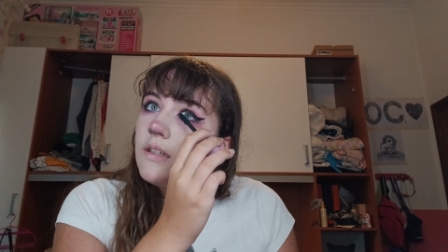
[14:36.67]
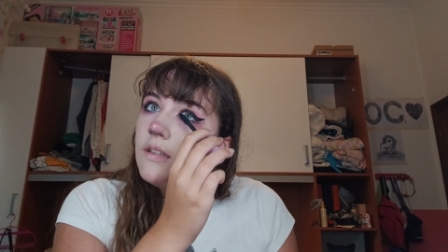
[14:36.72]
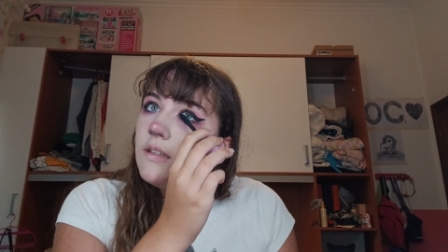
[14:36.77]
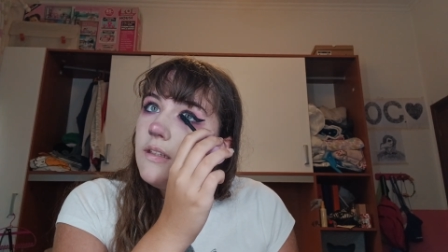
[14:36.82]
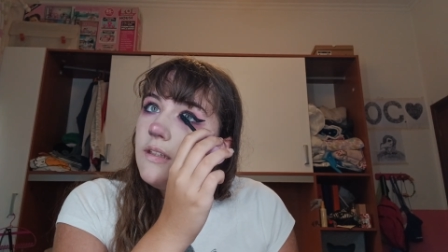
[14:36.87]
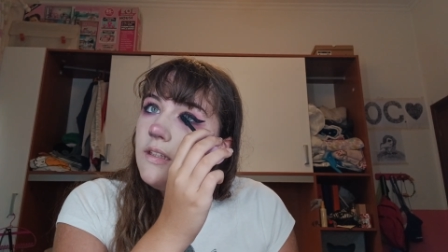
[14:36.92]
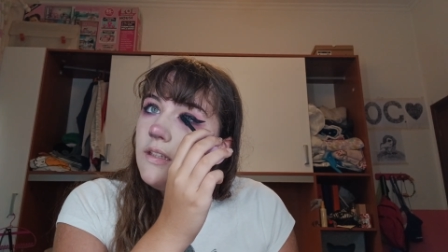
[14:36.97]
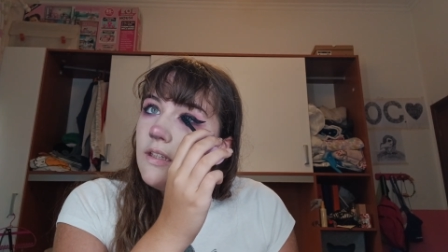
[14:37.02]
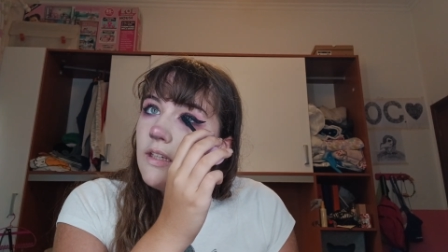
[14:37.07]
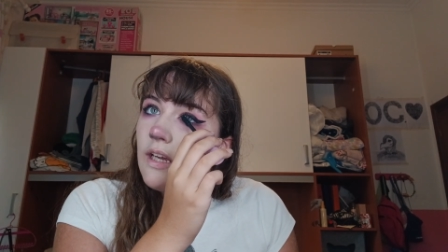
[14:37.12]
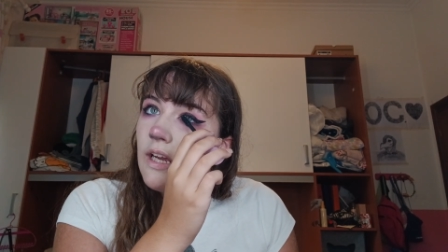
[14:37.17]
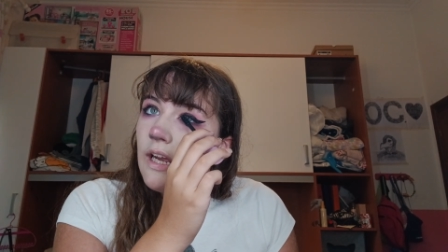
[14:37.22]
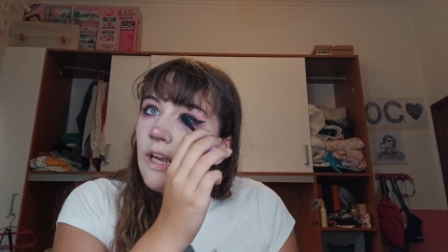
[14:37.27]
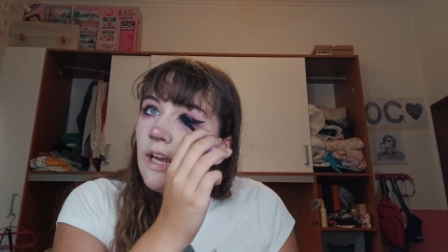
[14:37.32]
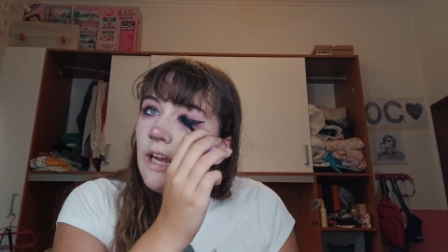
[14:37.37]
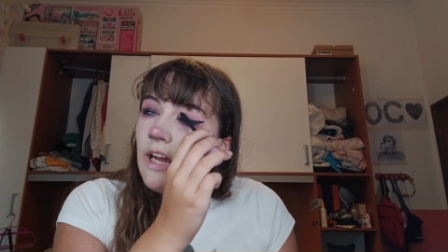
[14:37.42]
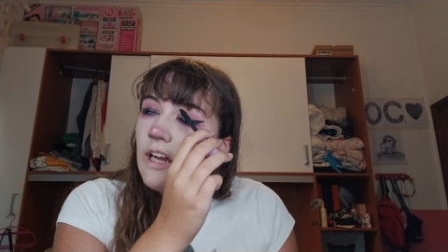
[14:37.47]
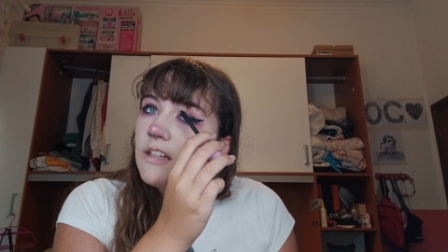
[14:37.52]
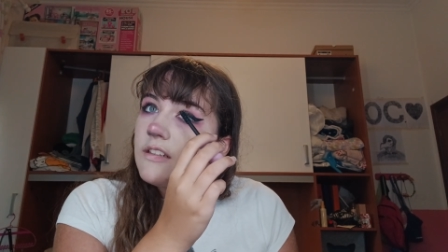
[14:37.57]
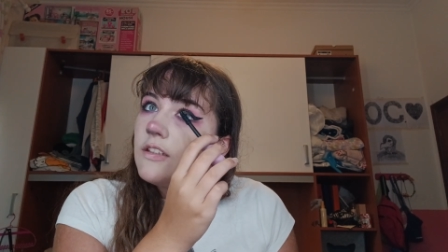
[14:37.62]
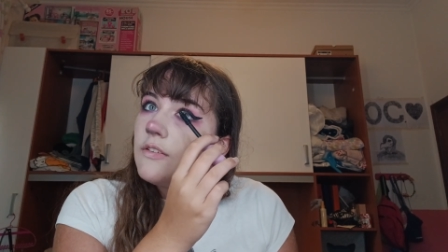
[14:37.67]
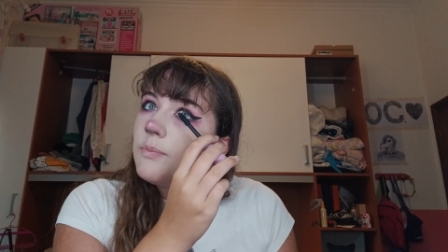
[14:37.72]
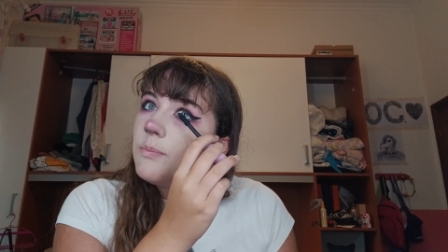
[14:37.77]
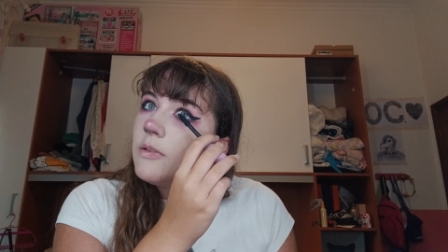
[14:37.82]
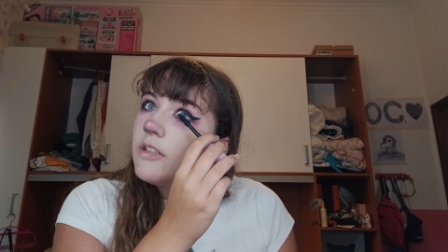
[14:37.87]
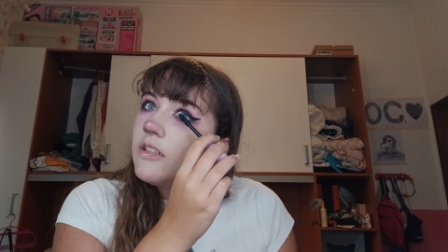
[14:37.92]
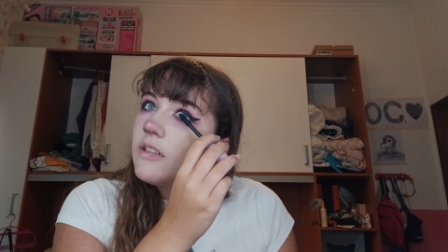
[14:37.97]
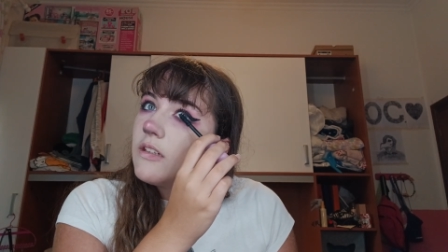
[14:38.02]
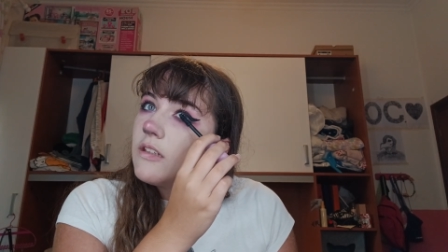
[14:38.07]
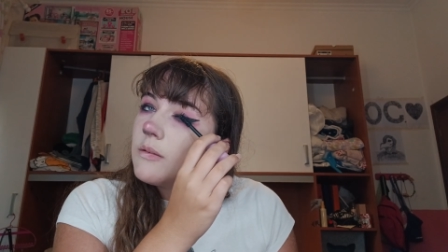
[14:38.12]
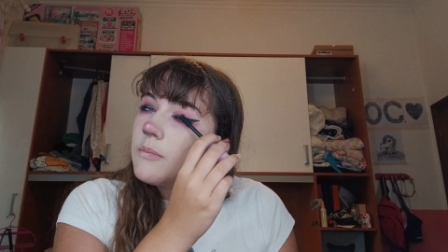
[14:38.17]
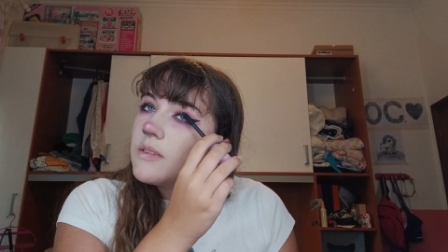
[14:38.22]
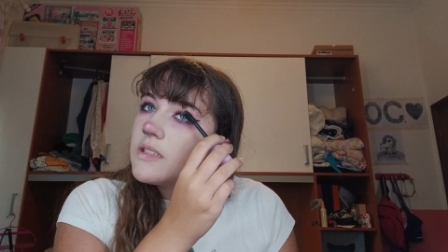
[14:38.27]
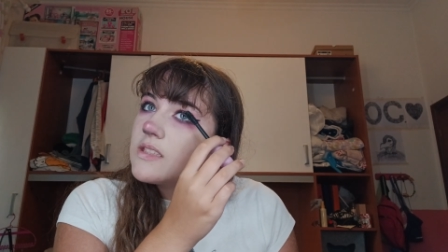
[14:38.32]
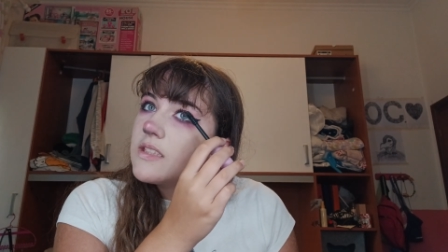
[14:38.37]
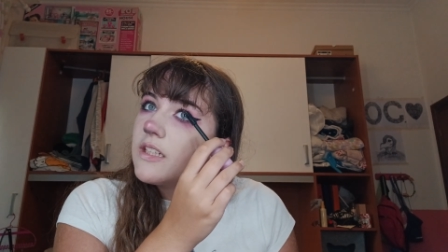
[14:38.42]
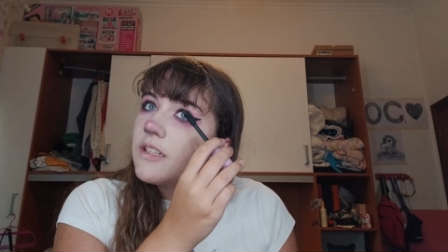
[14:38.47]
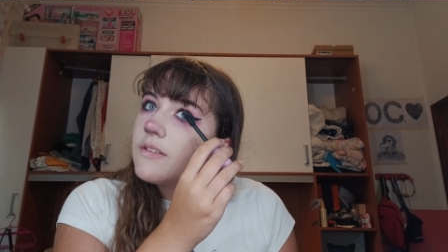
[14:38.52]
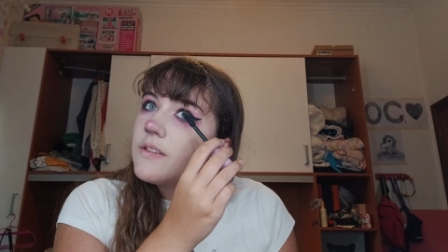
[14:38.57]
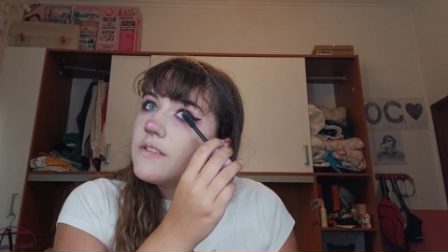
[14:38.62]
the act of putting on
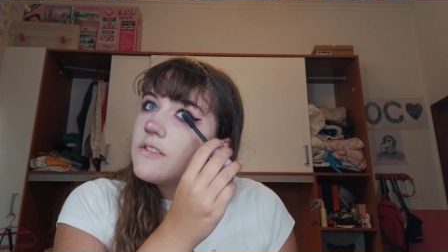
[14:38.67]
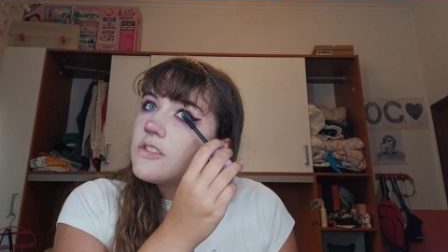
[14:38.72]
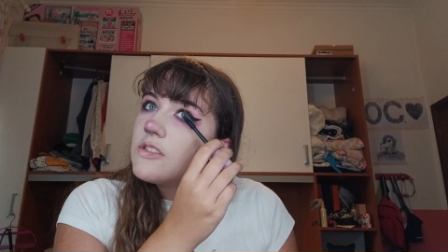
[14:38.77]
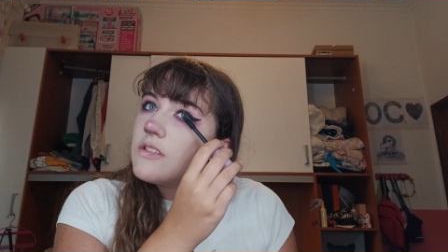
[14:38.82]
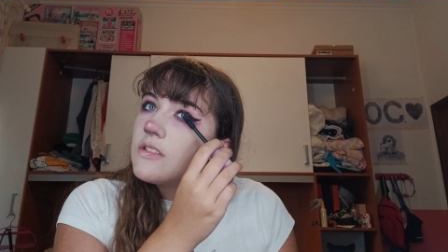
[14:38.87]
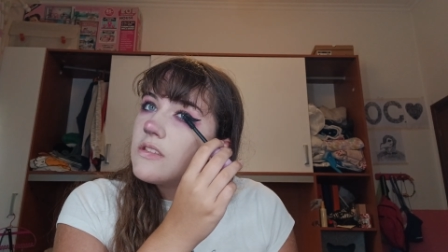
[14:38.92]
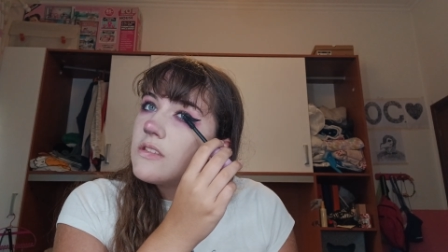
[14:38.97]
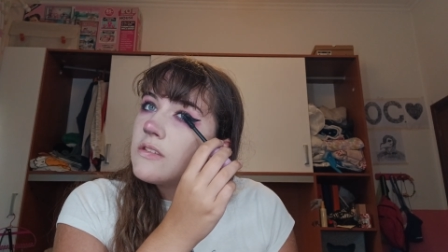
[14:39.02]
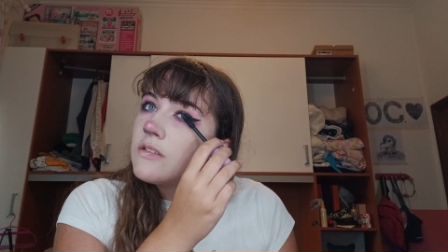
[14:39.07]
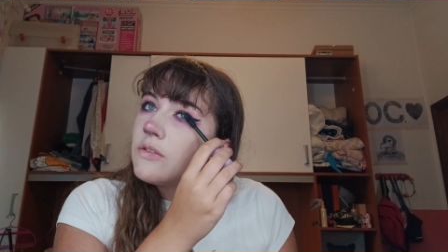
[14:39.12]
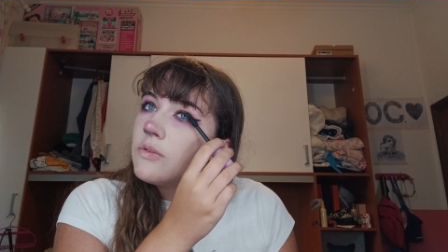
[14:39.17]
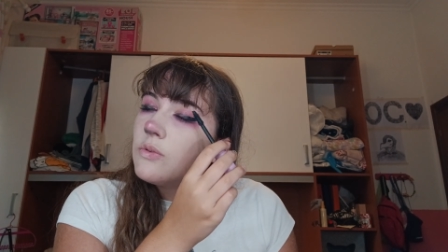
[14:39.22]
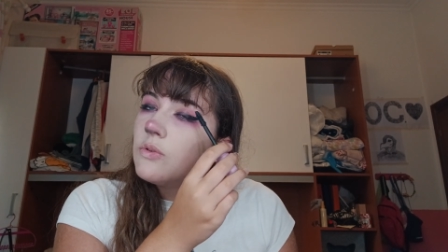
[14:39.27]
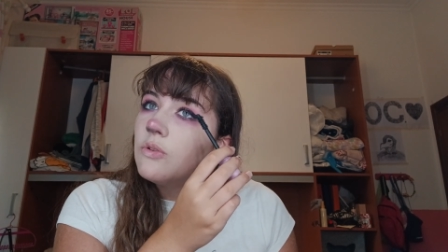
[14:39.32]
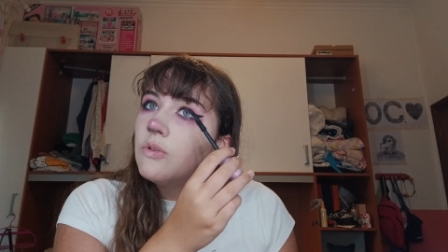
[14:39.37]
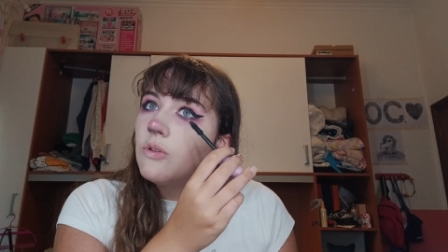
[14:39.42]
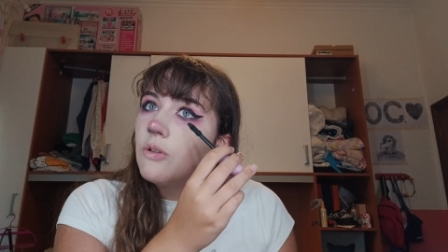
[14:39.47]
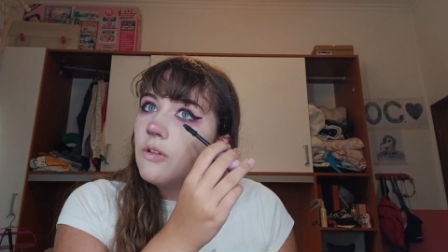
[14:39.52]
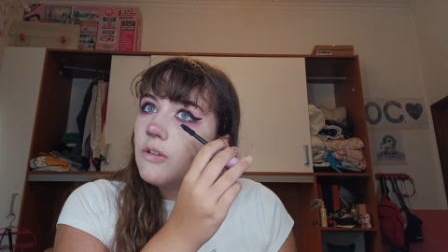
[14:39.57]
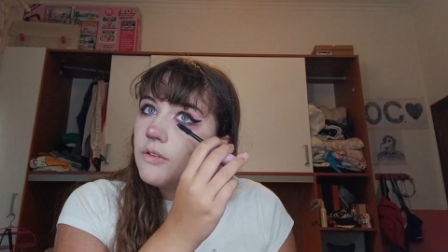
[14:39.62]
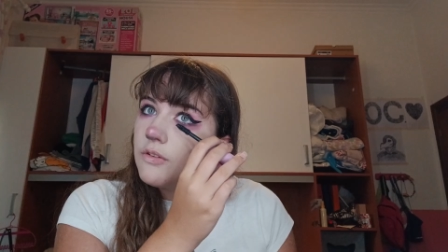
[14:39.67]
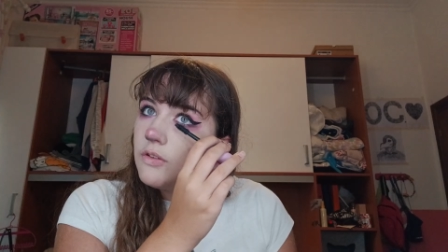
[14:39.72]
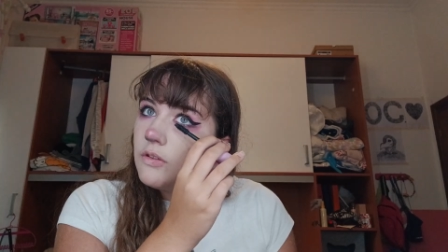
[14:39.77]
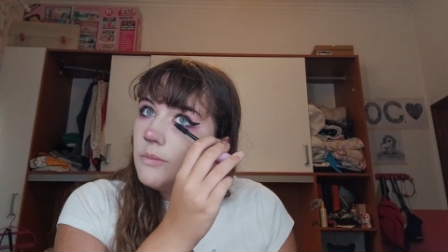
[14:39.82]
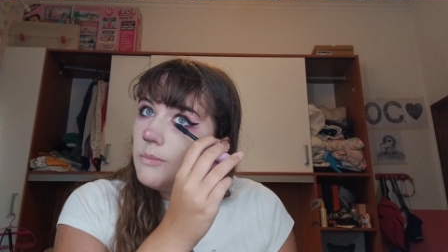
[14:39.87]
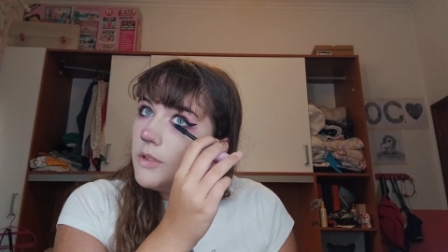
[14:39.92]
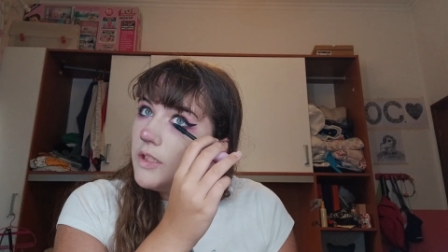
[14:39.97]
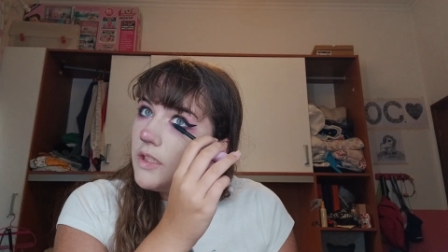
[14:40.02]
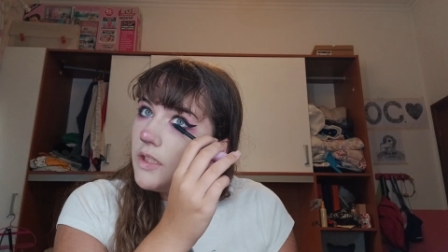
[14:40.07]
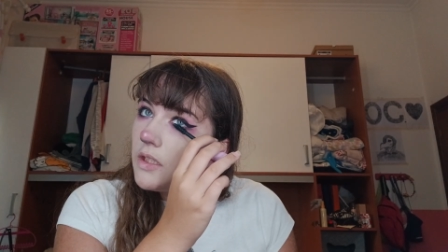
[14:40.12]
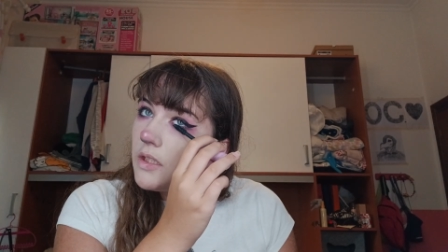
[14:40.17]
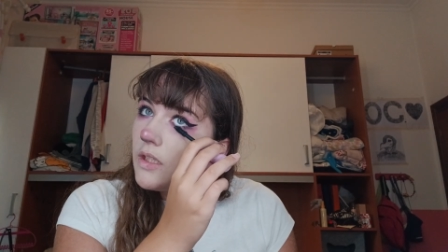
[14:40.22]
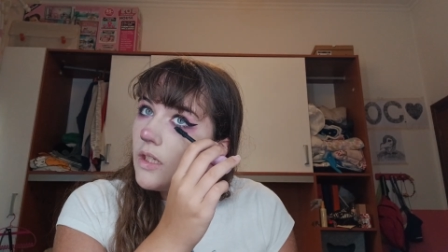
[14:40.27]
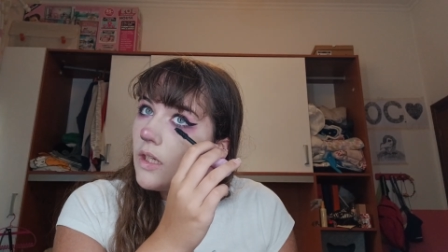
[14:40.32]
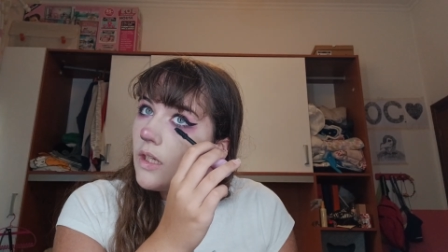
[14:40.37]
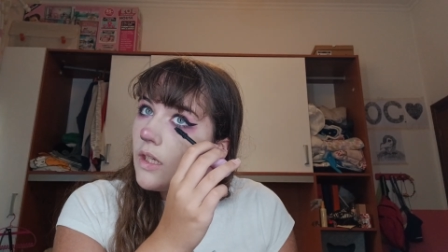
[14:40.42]
mascara is just so cool to me.